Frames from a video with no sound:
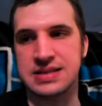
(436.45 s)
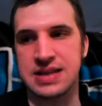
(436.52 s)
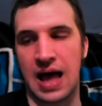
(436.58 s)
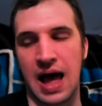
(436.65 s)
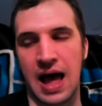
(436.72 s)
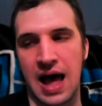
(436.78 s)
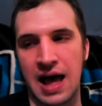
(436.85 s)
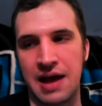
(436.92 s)

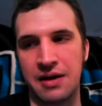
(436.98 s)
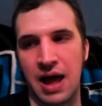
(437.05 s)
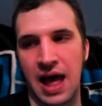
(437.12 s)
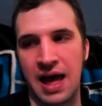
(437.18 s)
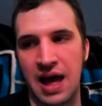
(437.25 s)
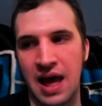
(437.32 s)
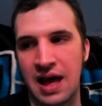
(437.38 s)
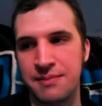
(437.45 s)

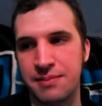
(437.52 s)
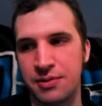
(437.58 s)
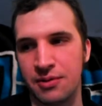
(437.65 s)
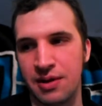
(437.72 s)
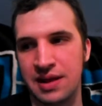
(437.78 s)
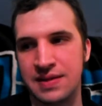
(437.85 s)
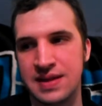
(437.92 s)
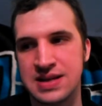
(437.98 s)
I have been
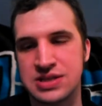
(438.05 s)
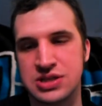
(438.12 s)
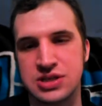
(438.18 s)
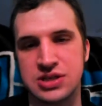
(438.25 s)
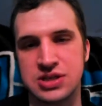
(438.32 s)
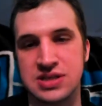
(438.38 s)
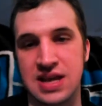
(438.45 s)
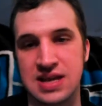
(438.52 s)
reading this. She
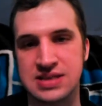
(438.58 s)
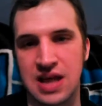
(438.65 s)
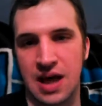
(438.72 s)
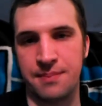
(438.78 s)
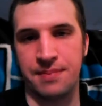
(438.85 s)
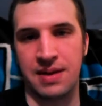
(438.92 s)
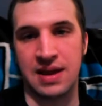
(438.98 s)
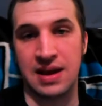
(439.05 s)
just has
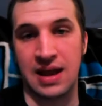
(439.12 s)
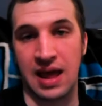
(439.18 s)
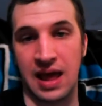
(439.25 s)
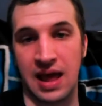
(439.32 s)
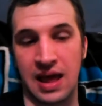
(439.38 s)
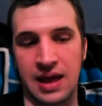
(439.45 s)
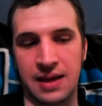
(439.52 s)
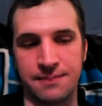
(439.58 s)
not been
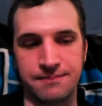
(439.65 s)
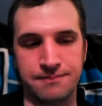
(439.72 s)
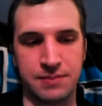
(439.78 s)
a